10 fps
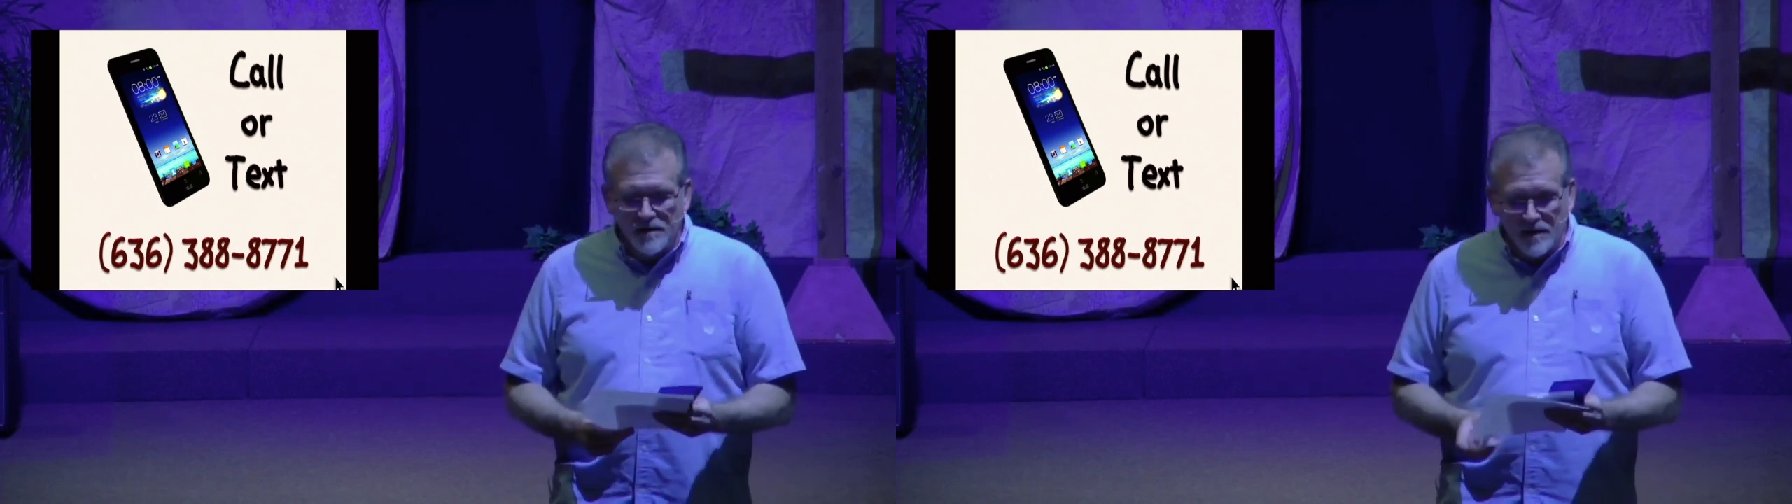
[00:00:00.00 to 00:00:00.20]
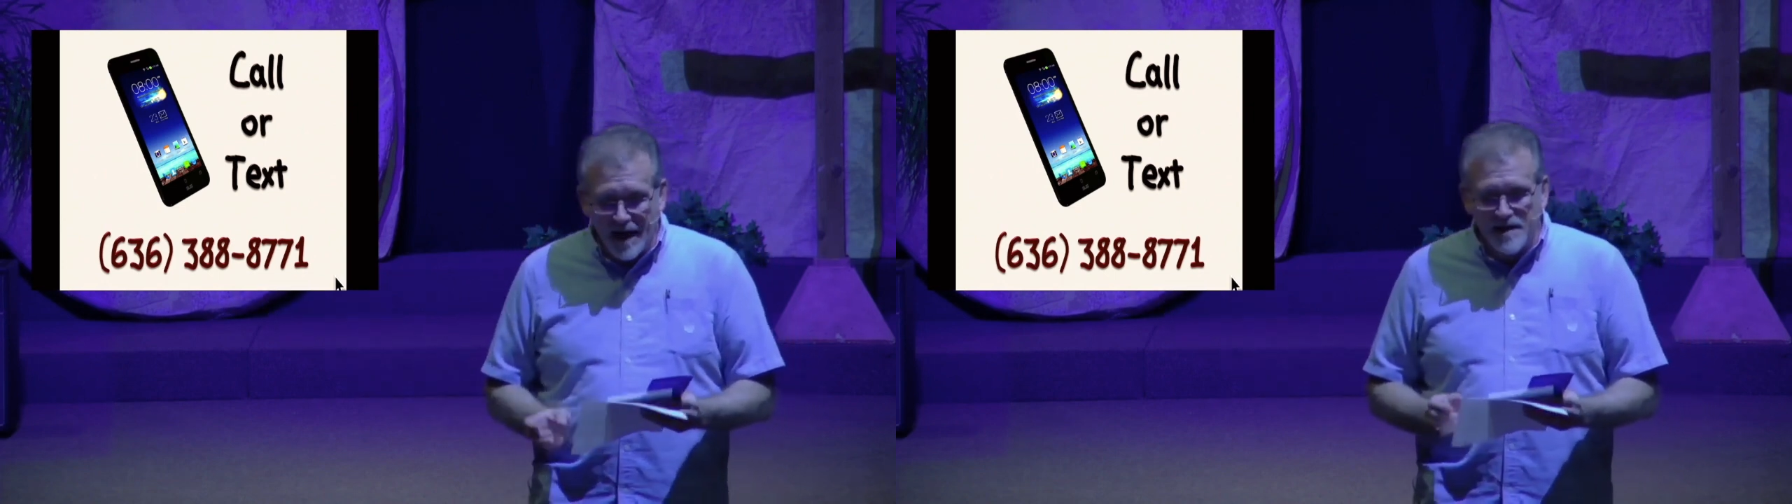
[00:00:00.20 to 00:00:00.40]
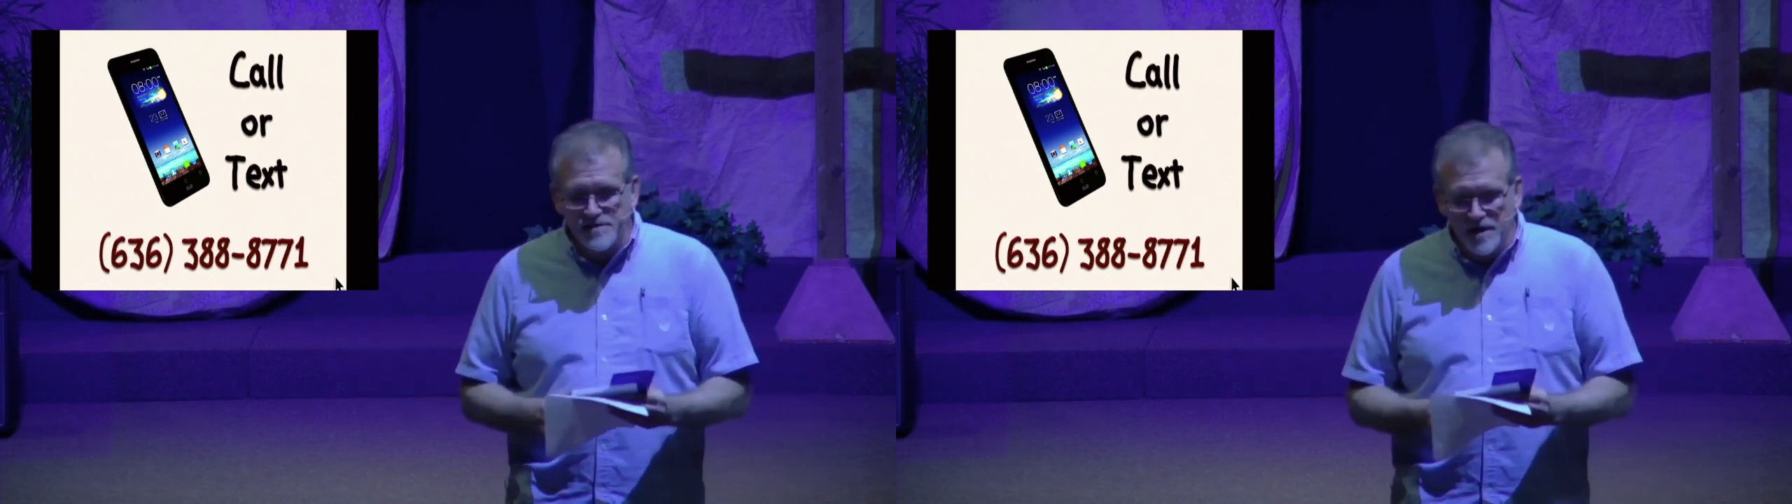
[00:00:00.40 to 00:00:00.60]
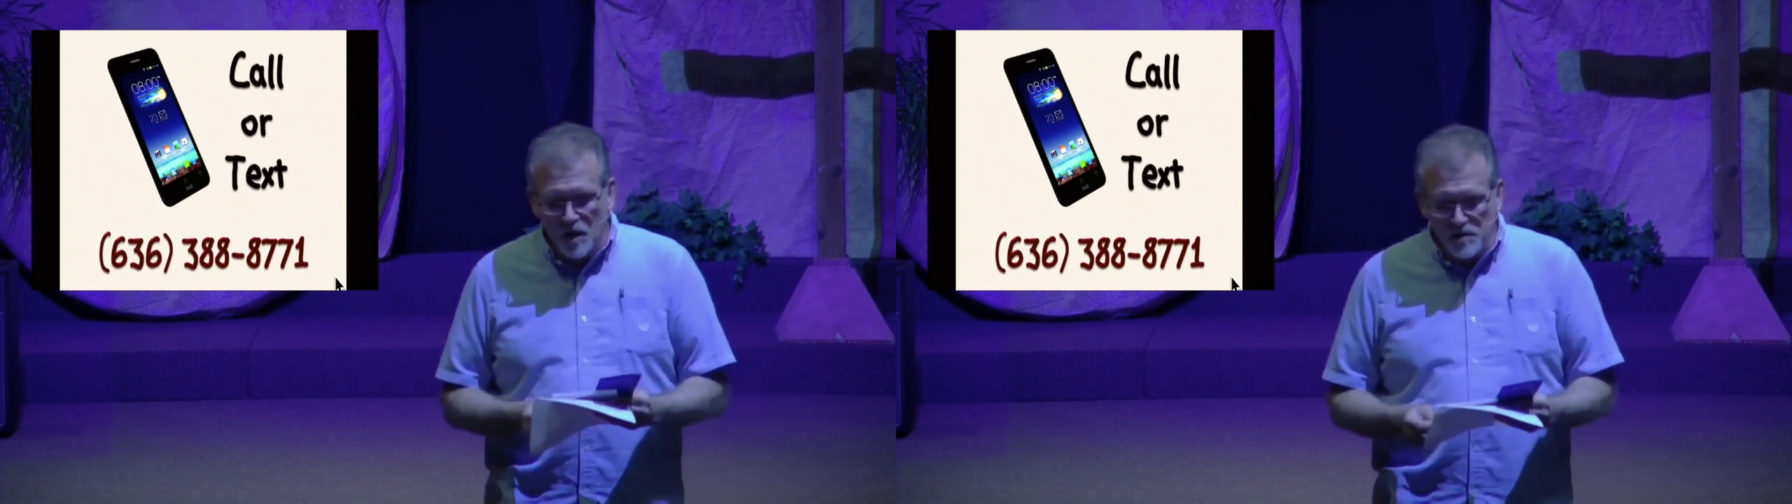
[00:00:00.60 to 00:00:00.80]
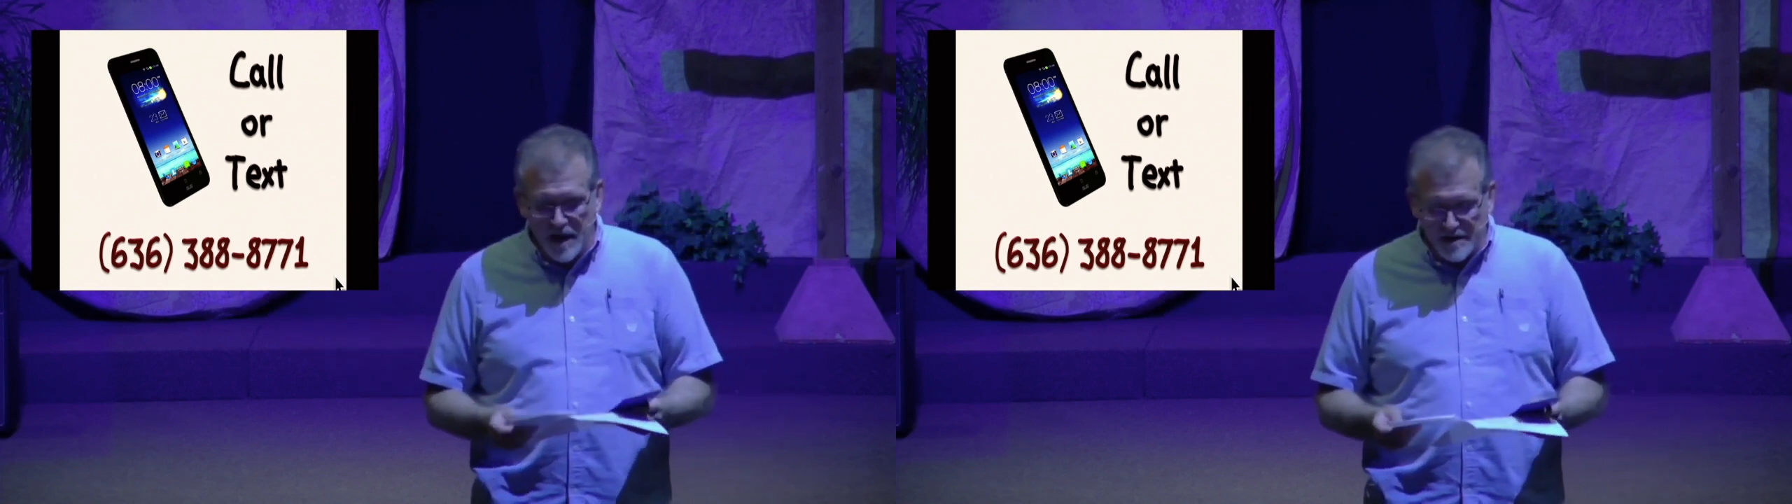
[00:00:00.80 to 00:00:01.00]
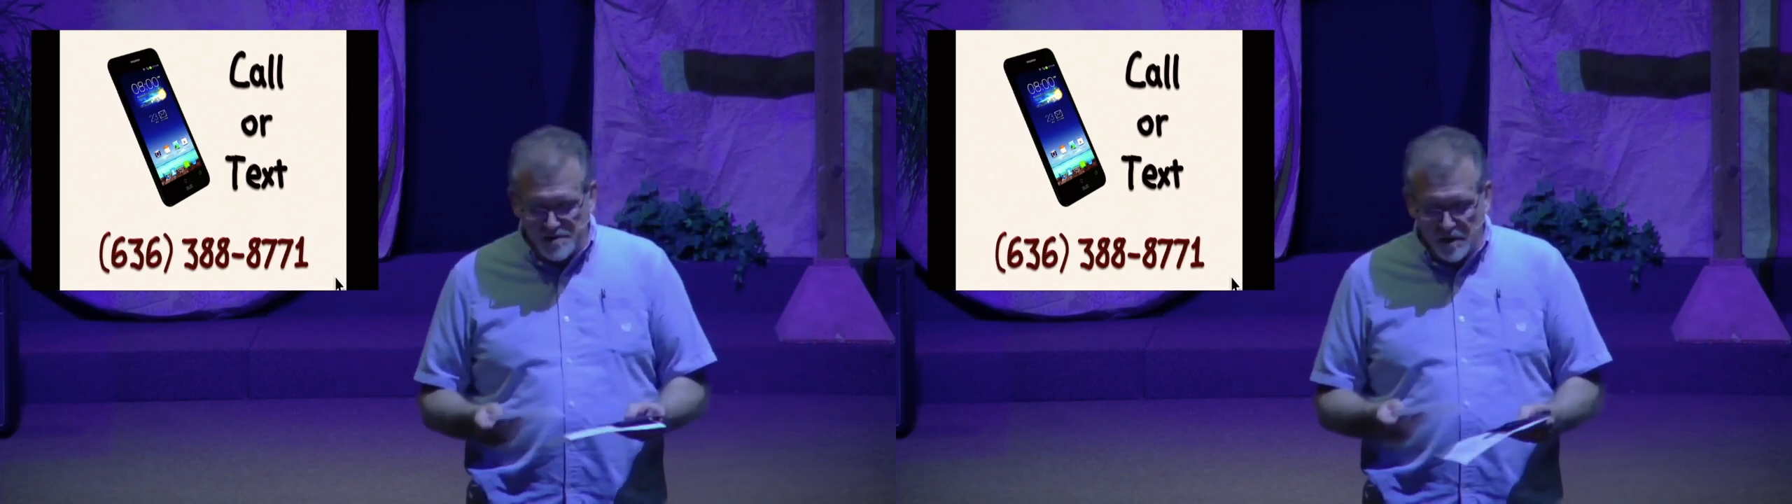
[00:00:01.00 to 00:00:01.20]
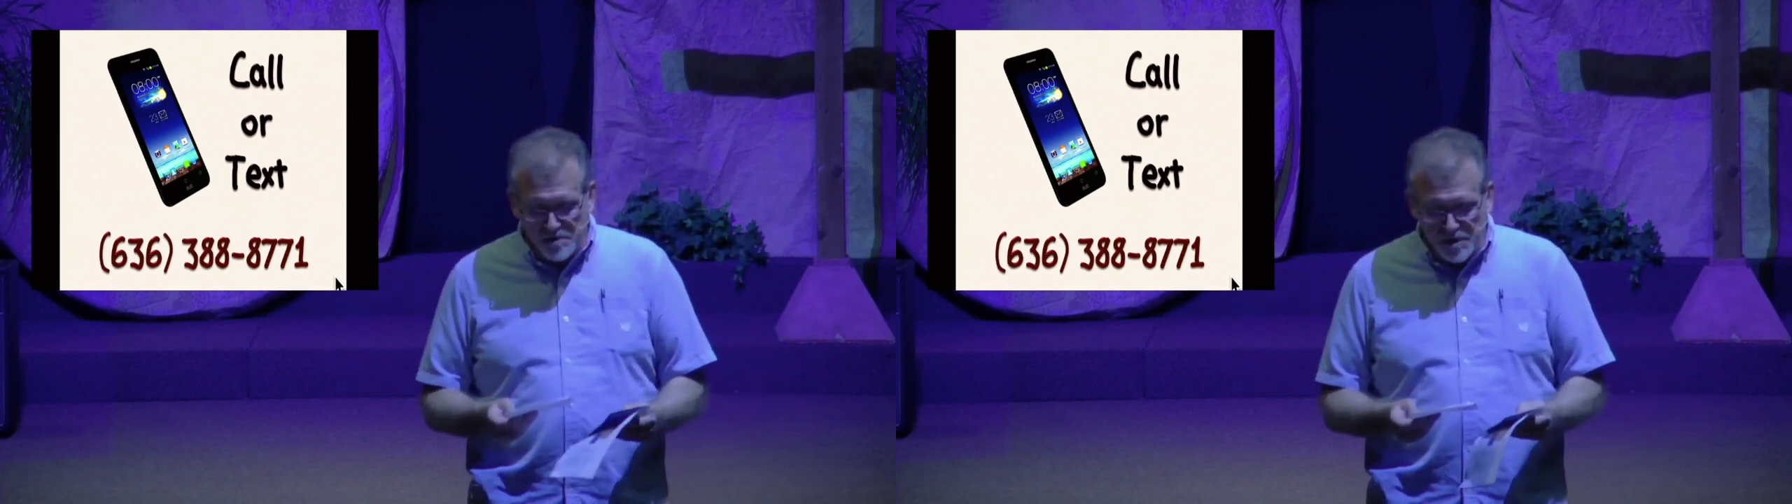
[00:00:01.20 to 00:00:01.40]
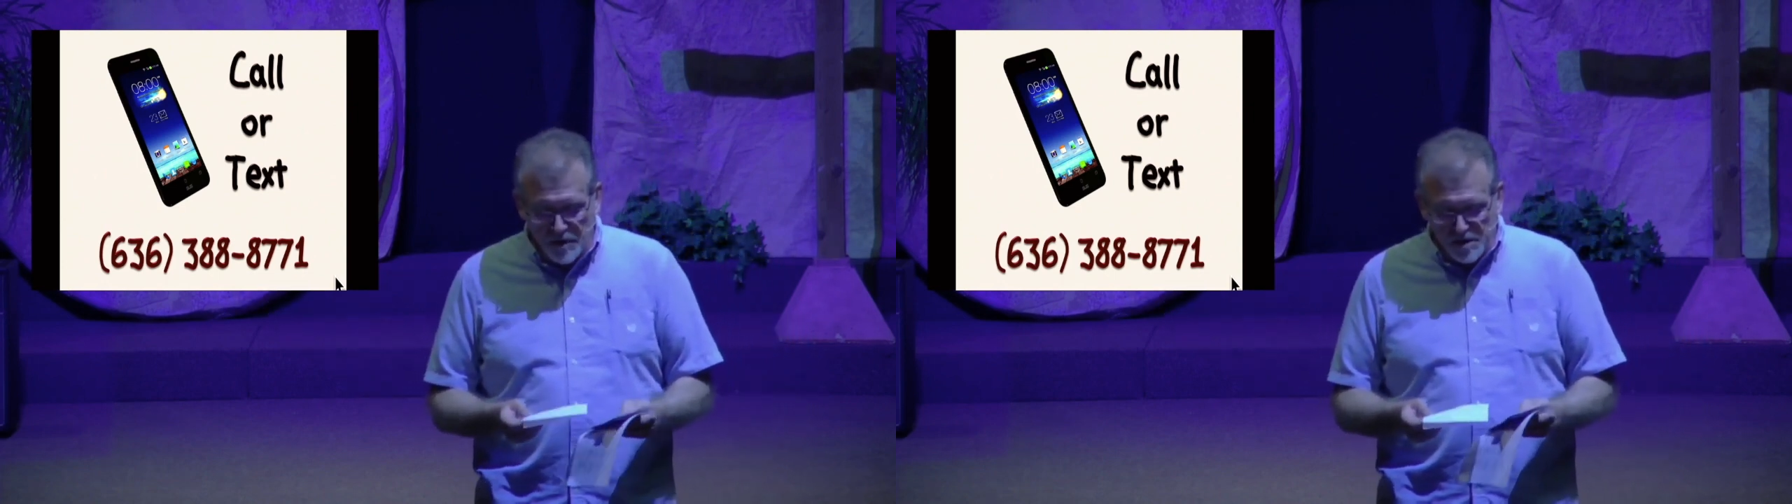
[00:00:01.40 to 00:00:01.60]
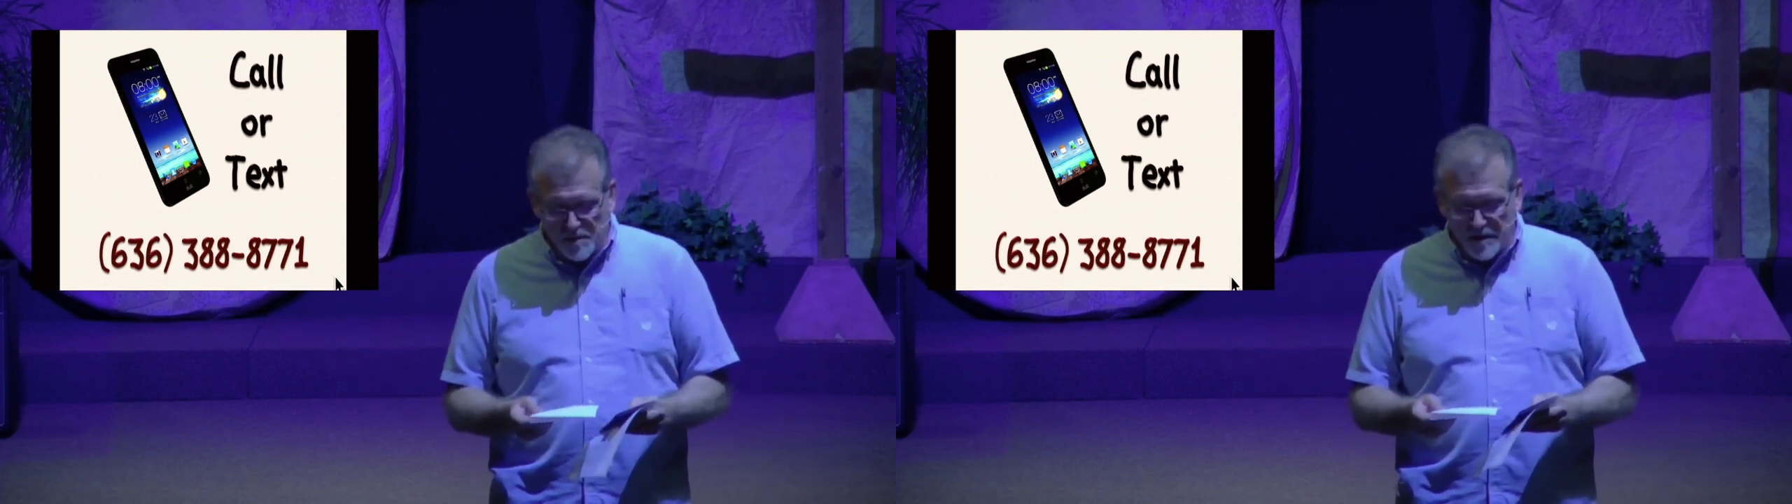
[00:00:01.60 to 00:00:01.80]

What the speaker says: let us know, text those to us.